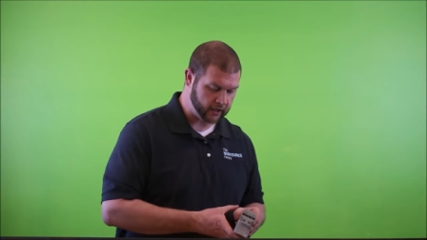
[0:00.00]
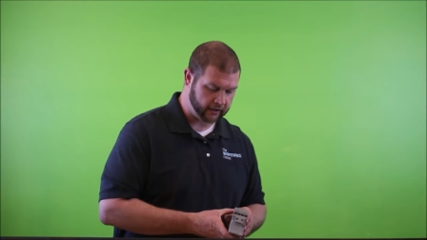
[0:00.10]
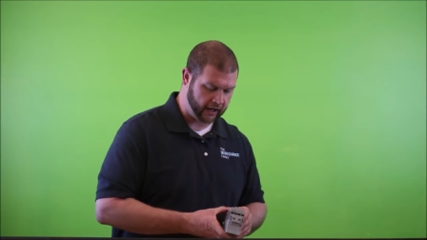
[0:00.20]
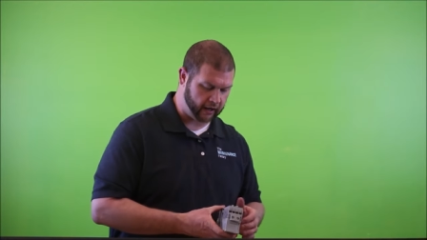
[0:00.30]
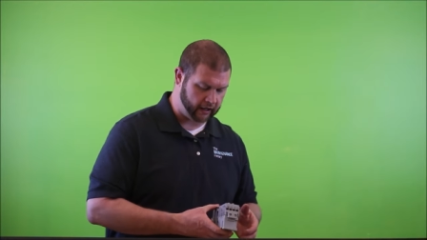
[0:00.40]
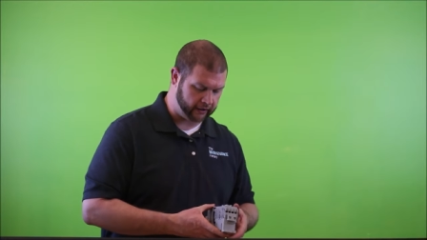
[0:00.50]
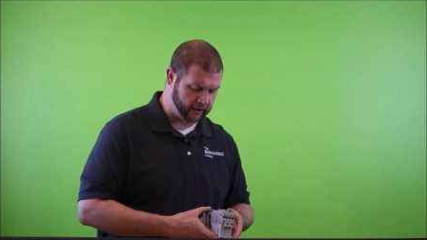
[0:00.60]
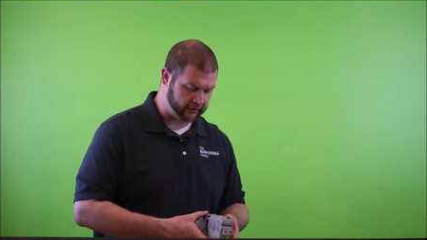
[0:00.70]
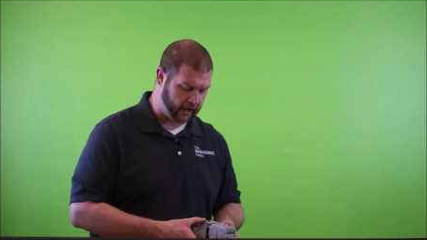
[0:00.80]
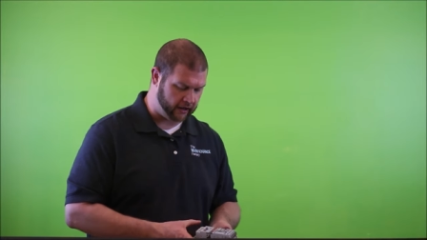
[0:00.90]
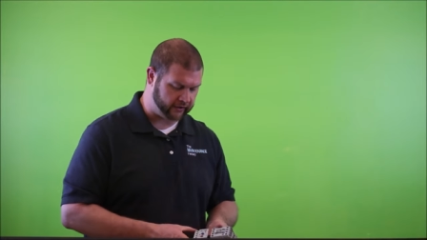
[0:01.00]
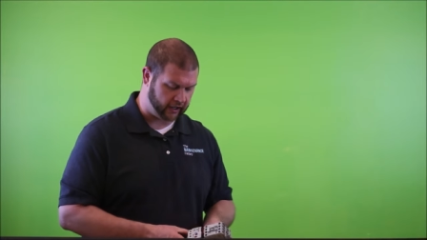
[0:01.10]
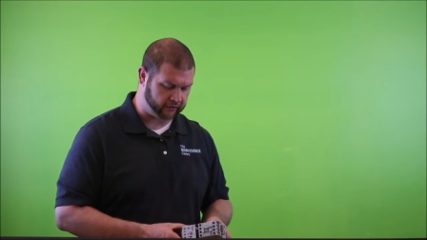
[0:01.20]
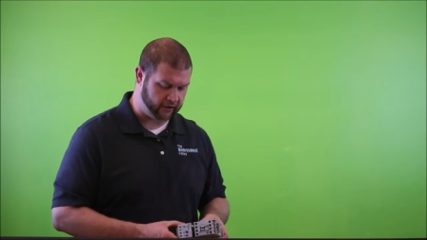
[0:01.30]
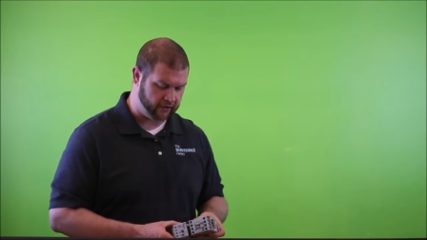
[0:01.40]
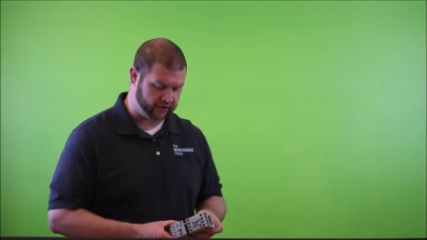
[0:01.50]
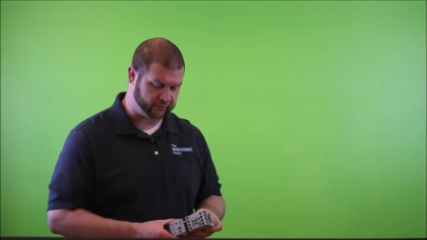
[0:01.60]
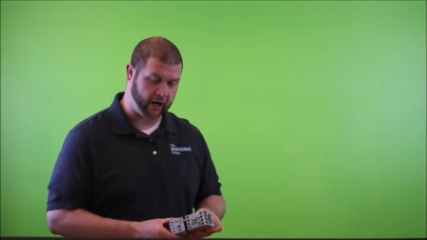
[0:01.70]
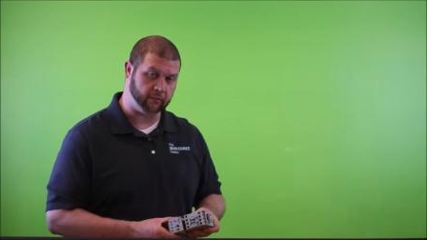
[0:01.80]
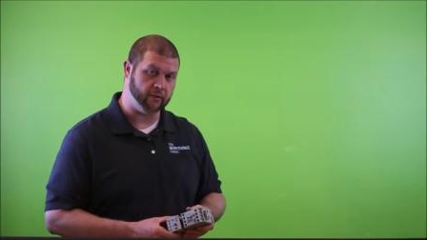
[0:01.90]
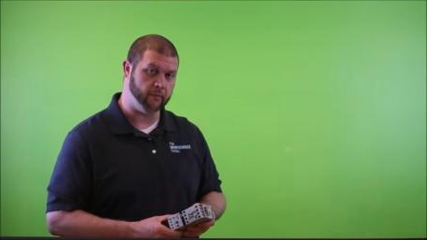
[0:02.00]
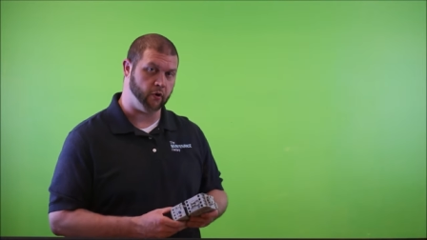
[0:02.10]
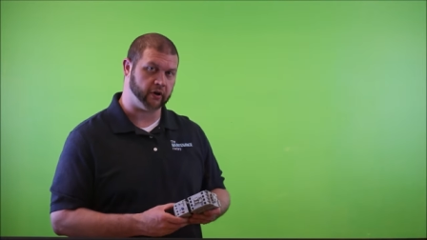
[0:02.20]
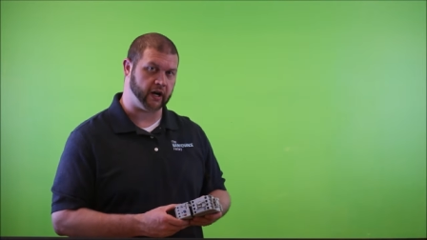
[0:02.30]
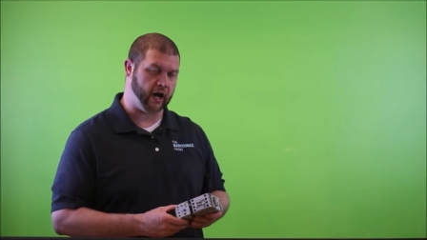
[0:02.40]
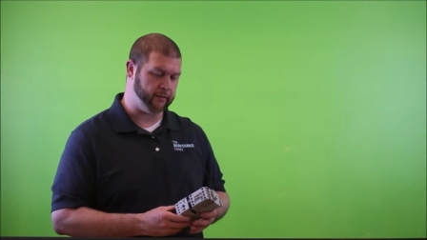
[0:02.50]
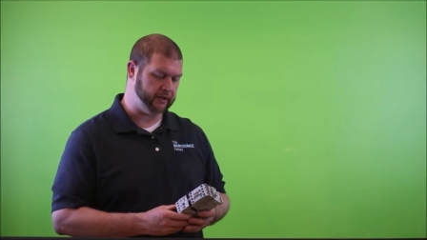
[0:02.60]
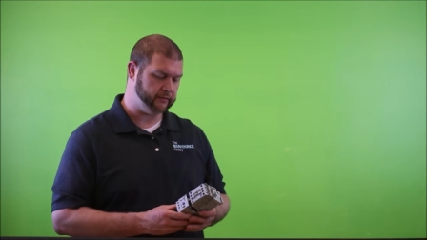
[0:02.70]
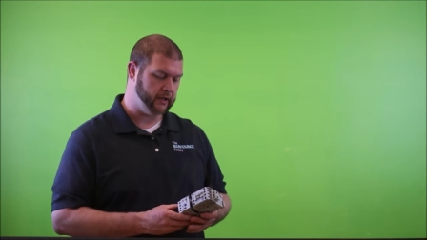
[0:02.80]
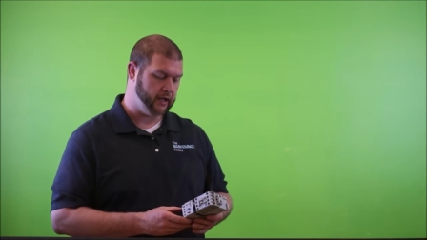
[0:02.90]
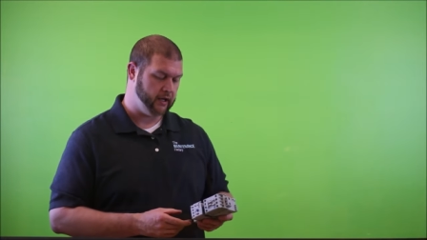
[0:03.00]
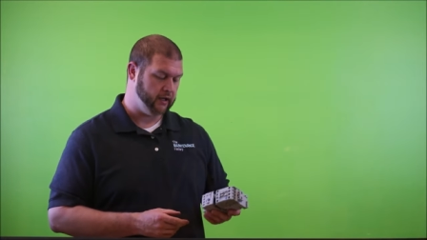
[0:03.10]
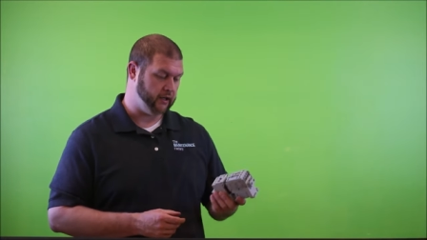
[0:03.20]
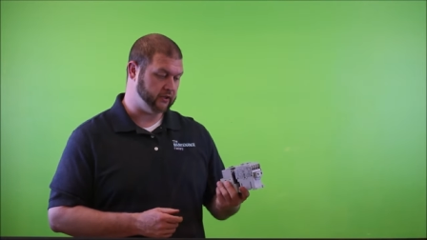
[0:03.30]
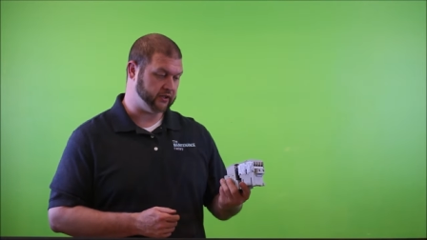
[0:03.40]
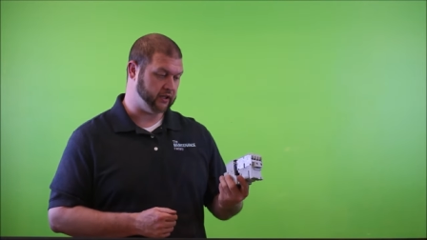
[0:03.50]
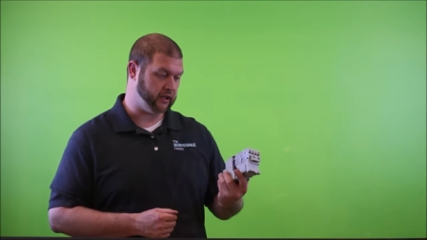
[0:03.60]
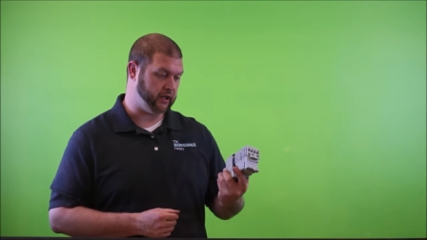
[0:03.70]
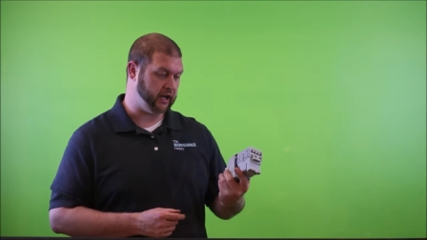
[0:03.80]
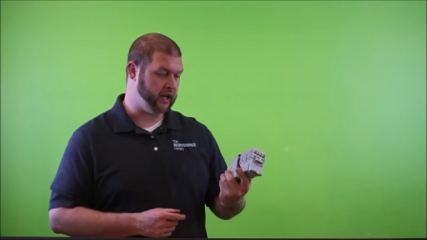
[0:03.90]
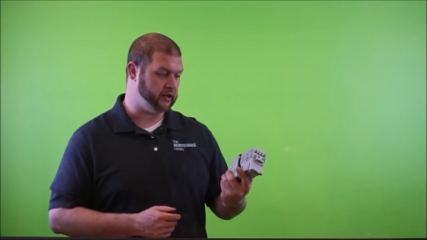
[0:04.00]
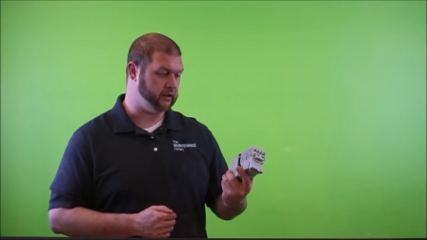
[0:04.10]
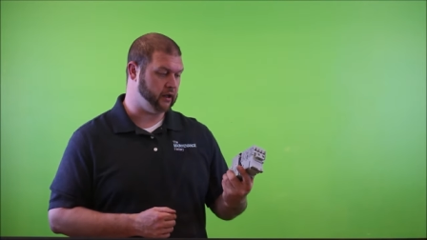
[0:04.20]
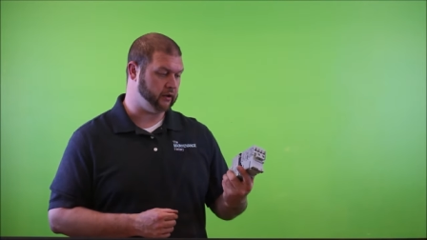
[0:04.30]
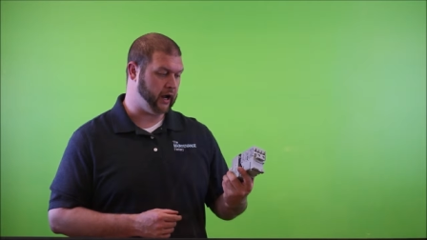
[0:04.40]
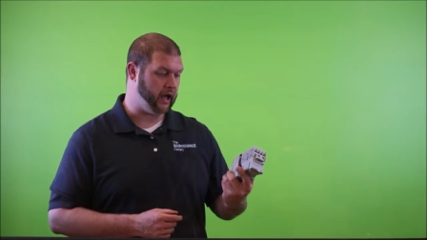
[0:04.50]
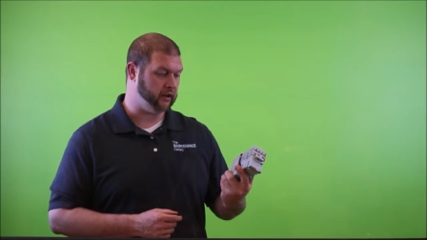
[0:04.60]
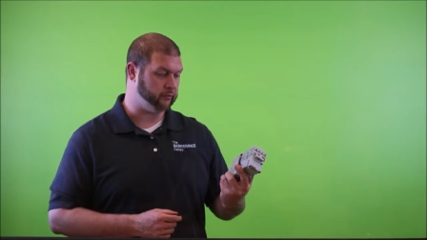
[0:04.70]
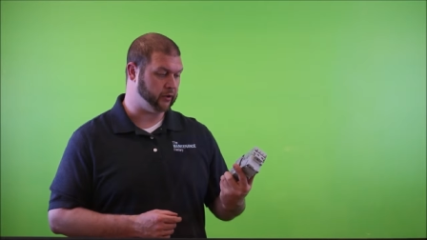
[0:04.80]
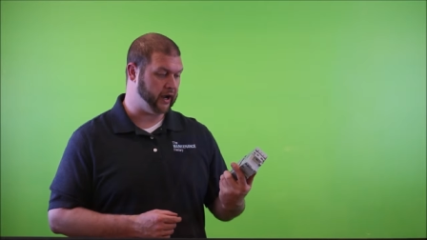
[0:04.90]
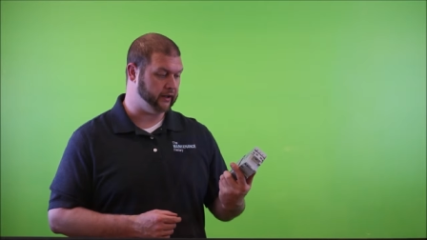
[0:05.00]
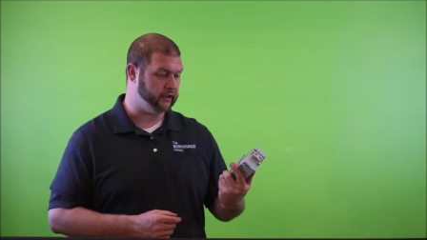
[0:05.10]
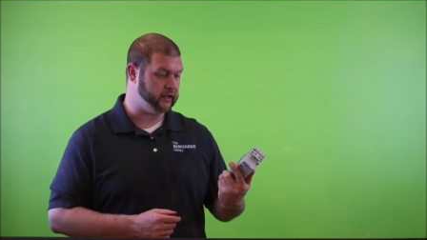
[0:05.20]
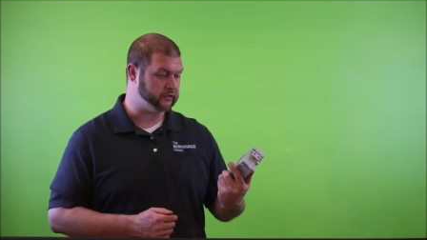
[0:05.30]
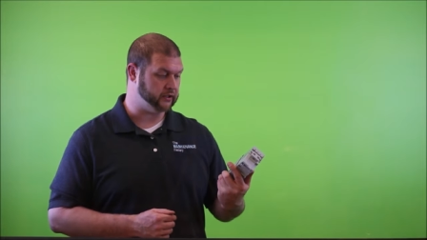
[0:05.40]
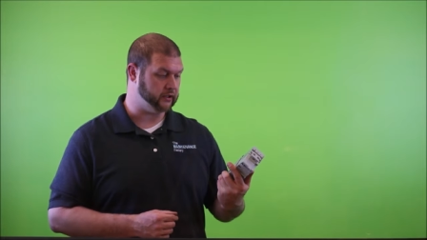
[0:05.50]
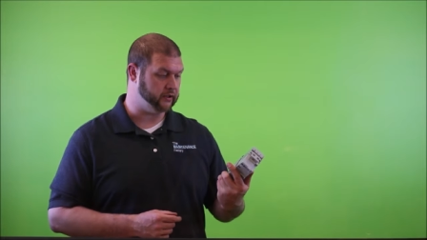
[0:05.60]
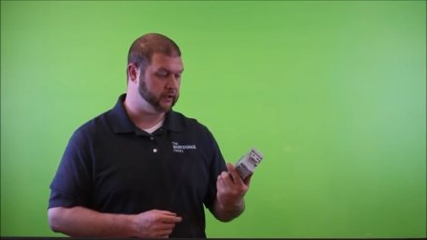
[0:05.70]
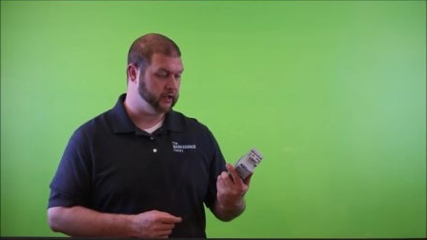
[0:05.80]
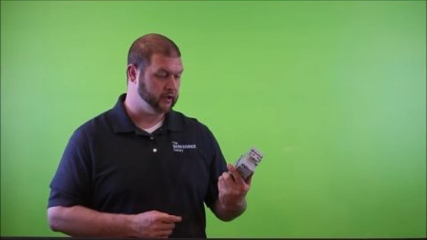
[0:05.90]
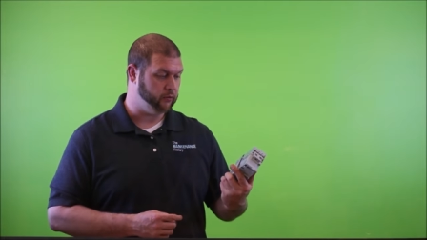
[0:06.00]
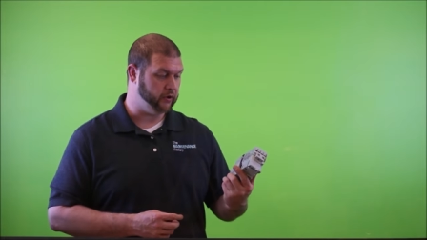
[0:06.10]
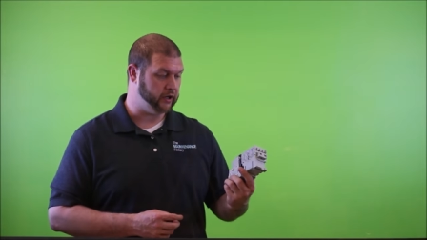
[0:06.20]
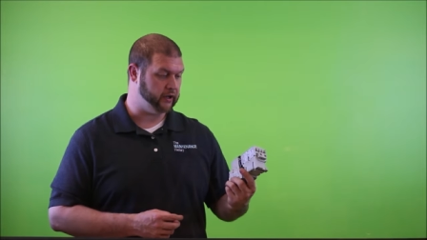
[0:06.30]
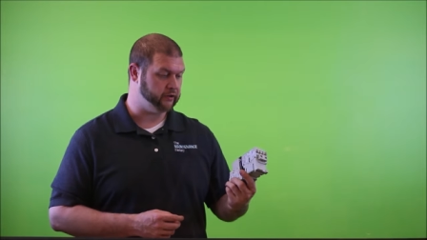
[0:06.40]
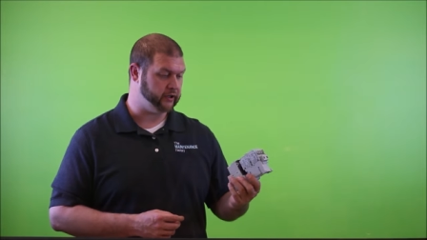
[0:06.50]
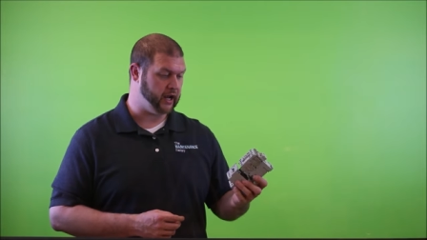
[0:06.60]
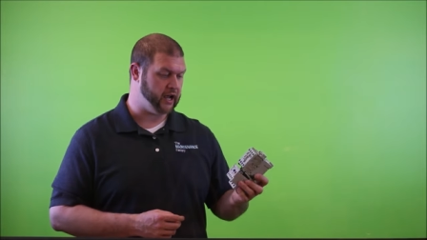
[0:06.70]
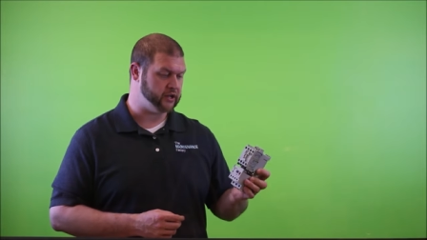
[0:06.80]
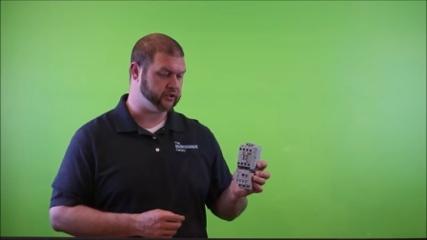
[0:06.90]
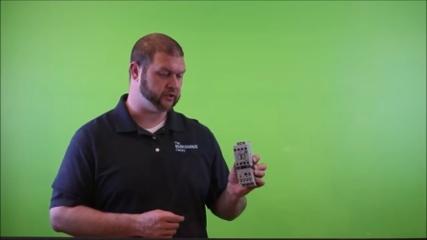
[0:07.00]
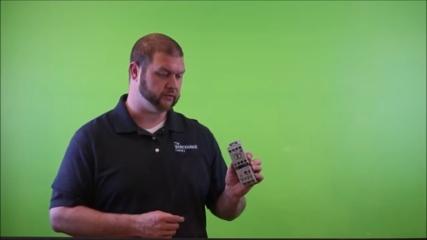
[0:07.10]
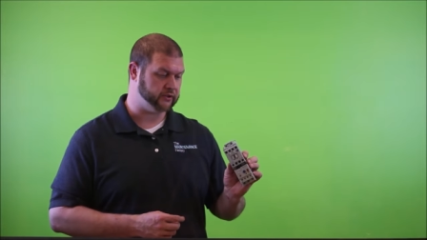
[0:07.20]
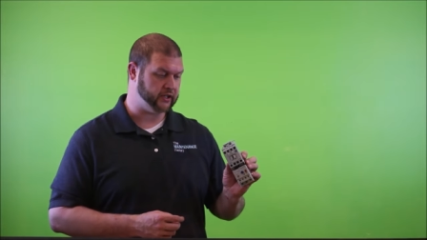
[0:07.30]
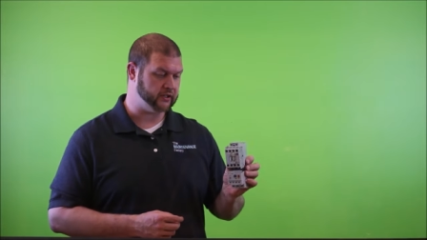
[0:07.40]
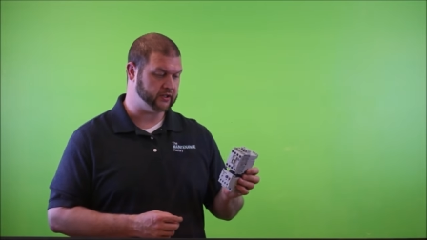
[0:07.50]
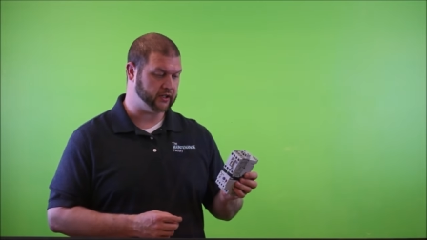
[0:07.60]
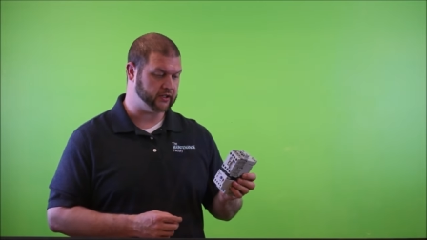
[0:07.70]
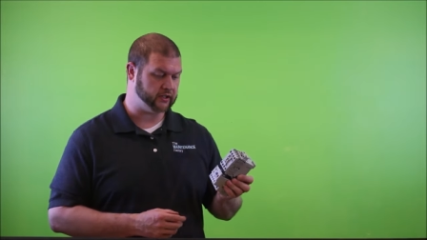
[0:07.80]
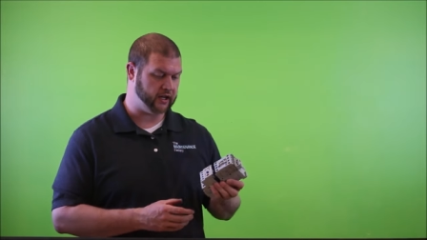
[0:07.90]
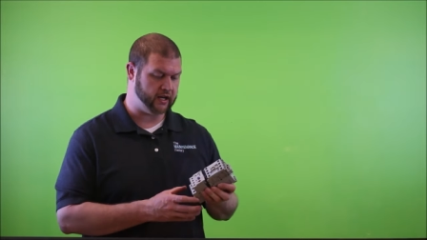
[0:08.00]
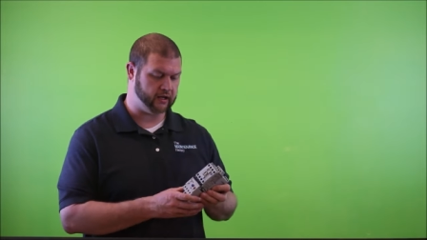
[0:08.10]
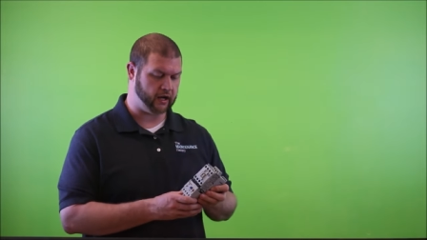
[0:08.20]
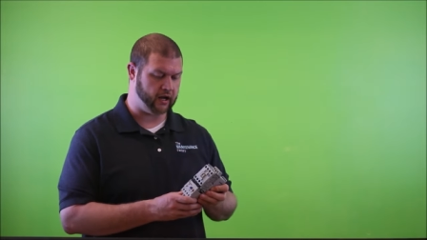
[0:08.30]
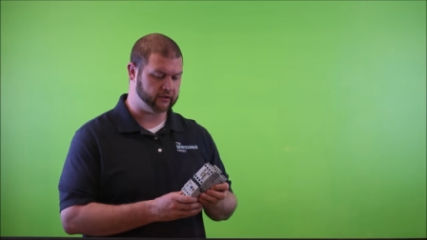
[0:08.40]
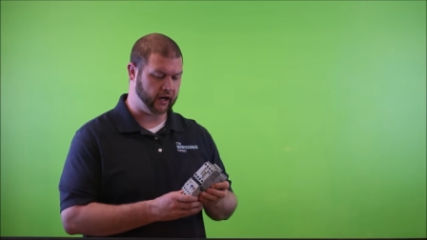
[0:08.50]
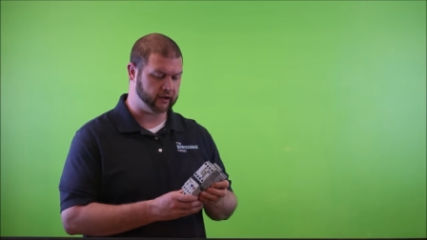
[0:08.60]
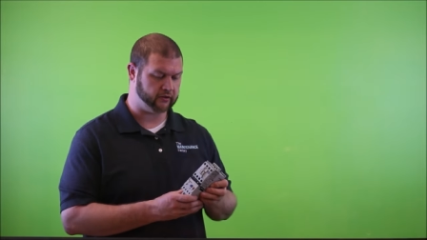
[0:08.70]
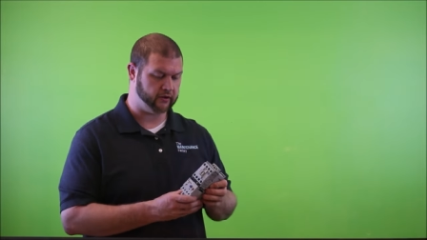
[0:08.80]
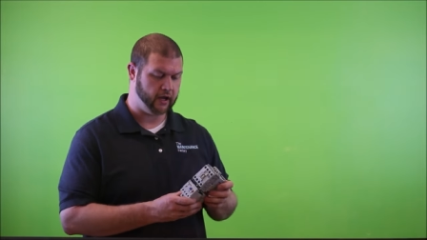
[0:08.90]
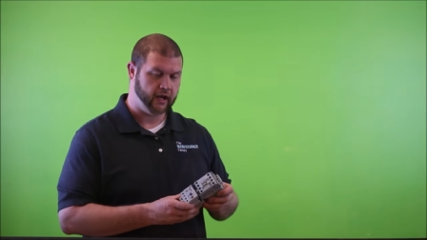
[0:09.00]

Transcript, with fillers: Now another contactor here that's probably more common is a, uh, again another Allen Bradley. It's a 100-C16 contactor.